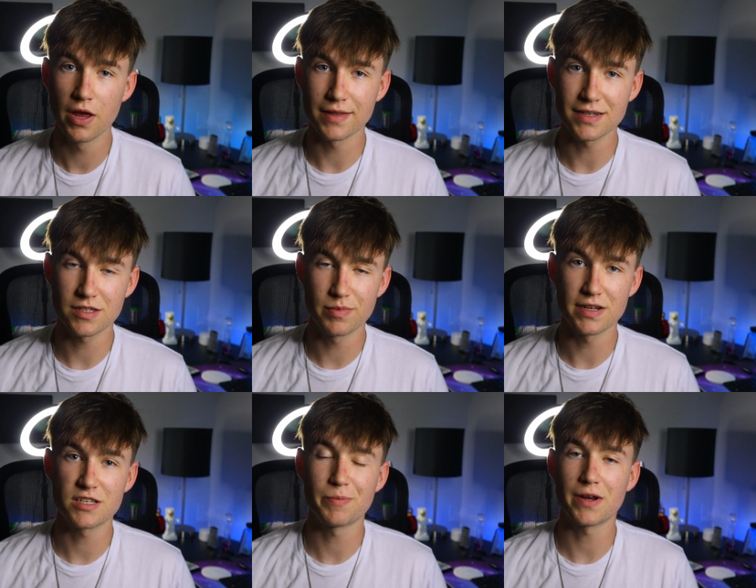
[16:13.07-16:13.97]
and that's to be
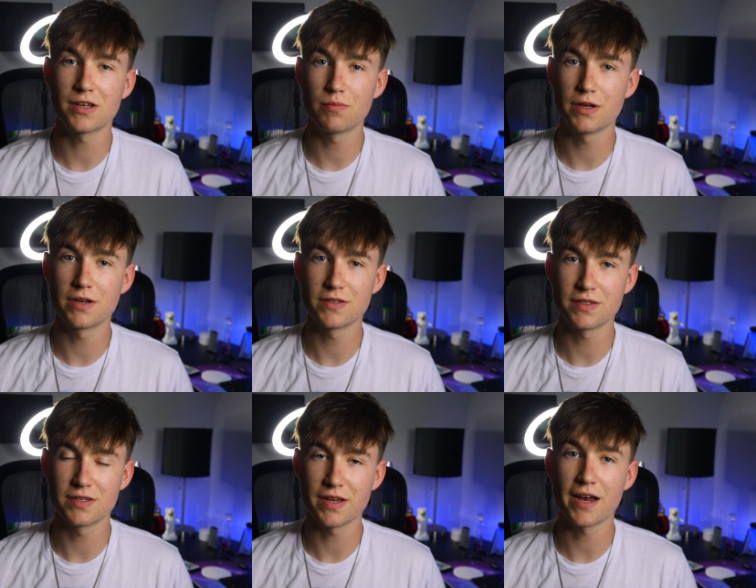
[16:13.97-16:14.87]
expected because
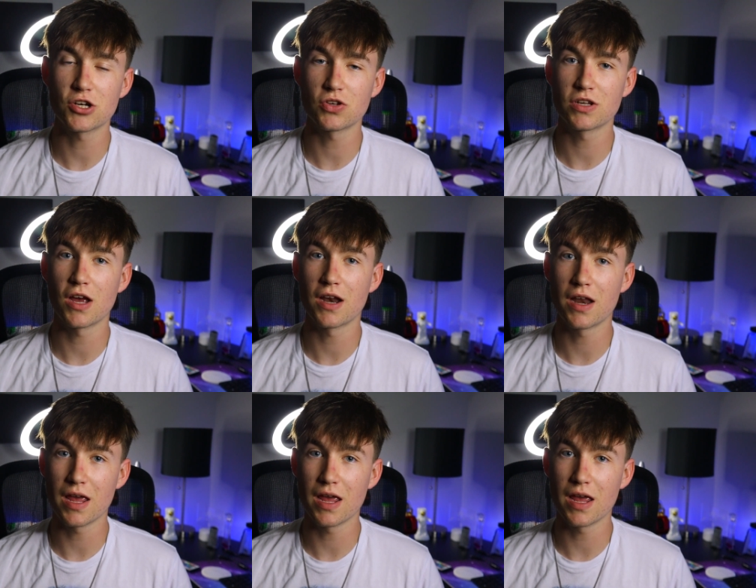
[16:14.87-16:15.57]
this is actually not an